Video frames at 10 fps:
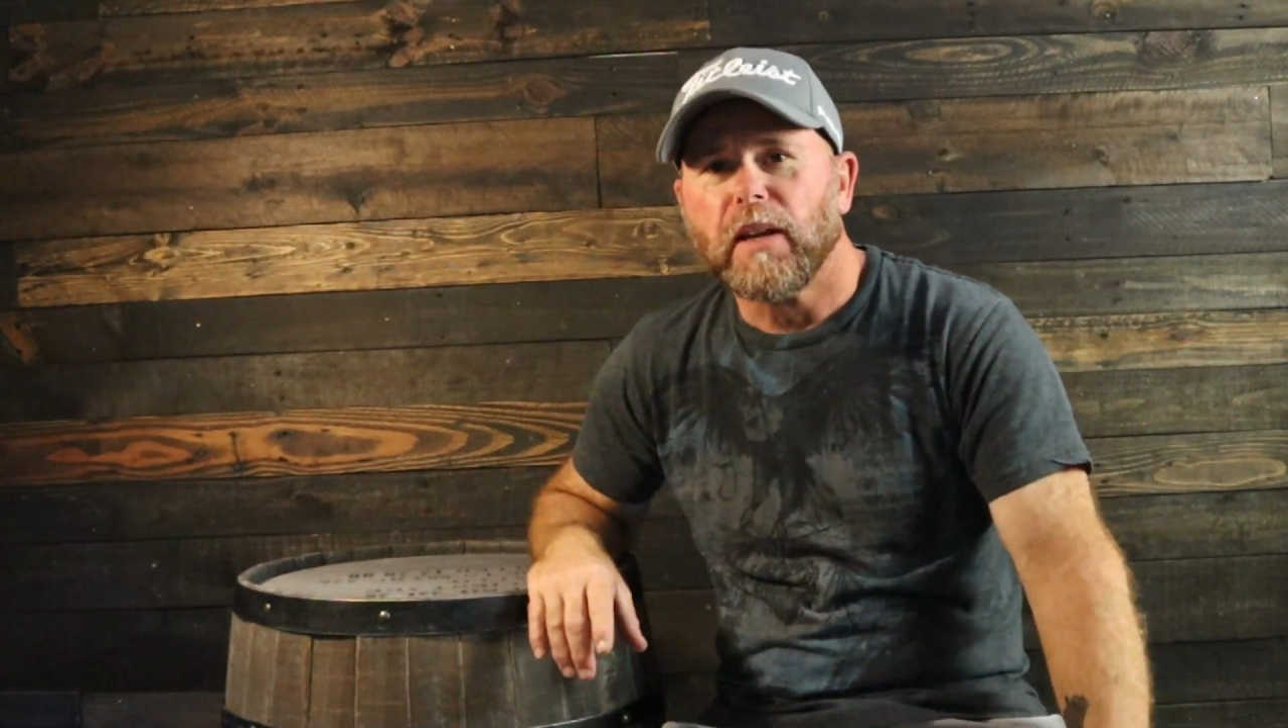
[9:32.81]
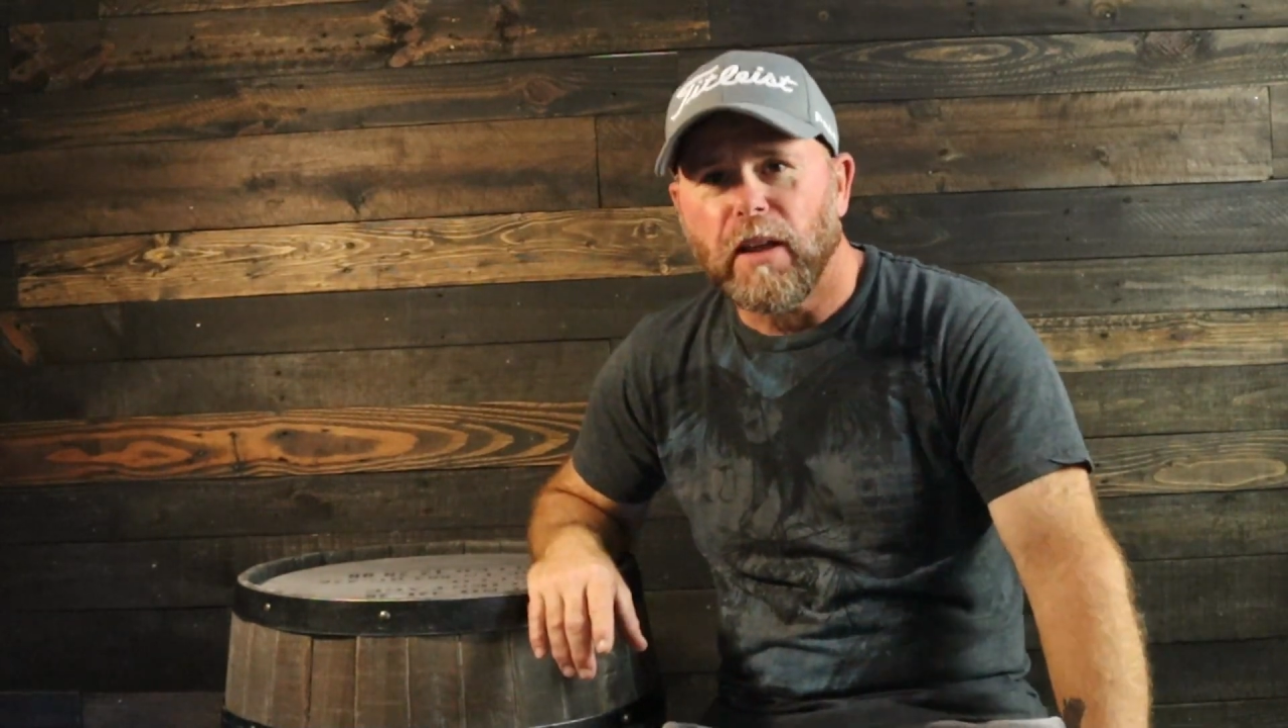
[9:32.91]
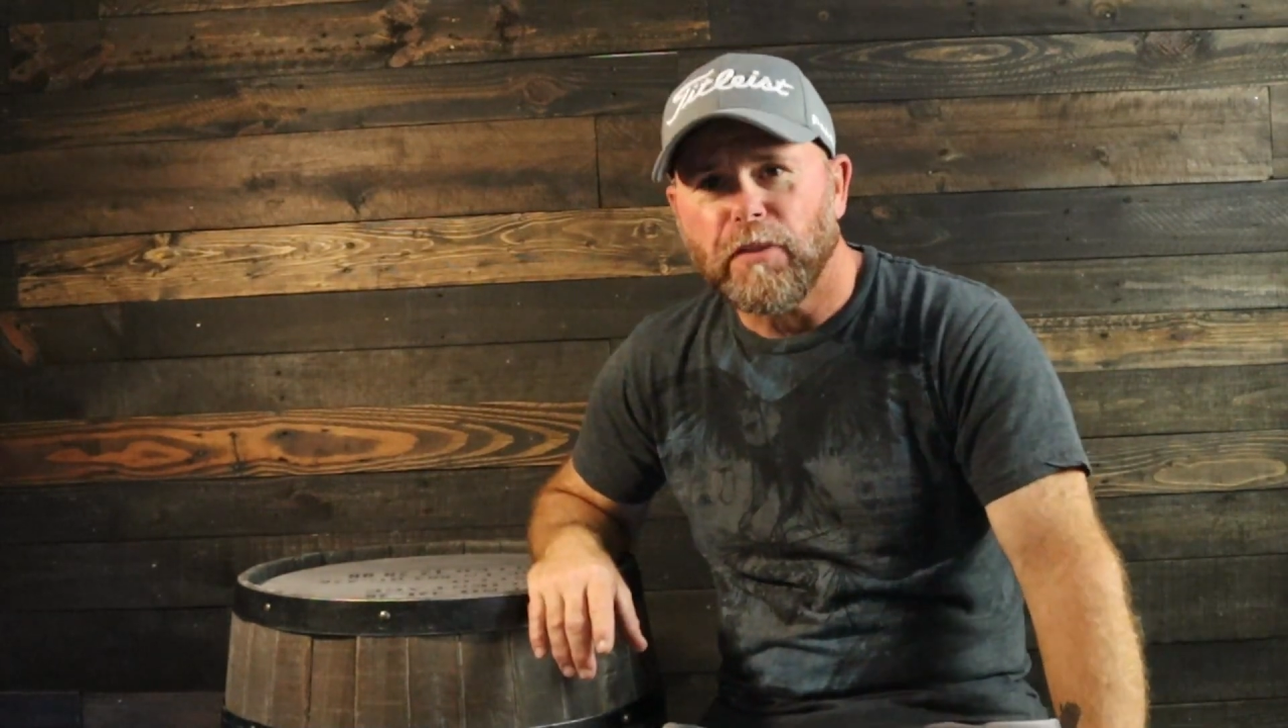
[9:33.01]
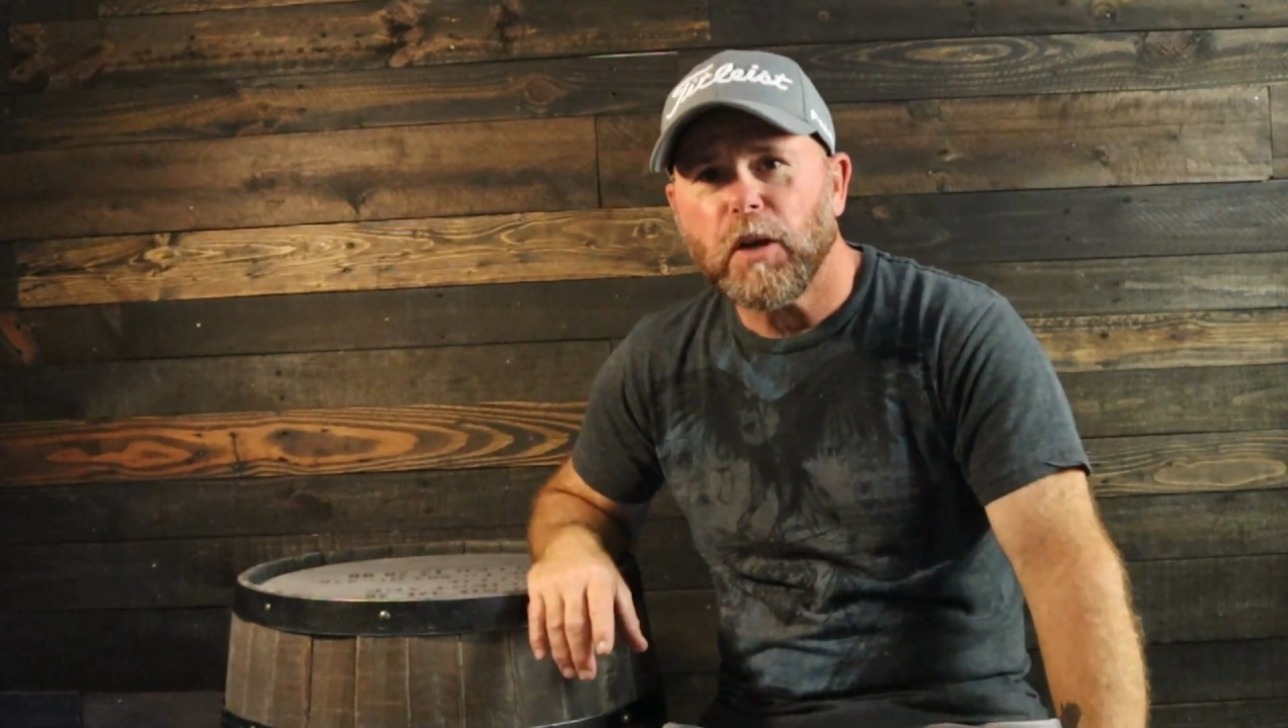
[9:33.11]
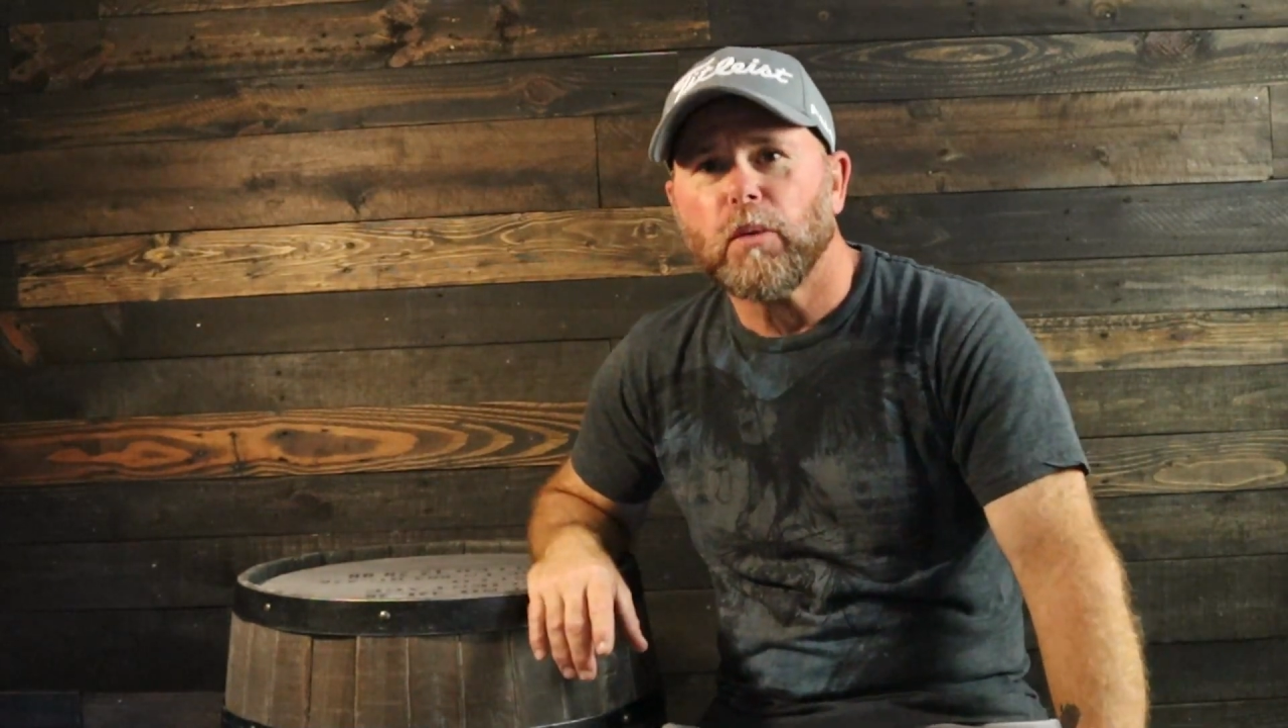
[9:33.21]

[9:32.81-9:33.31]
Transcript: I think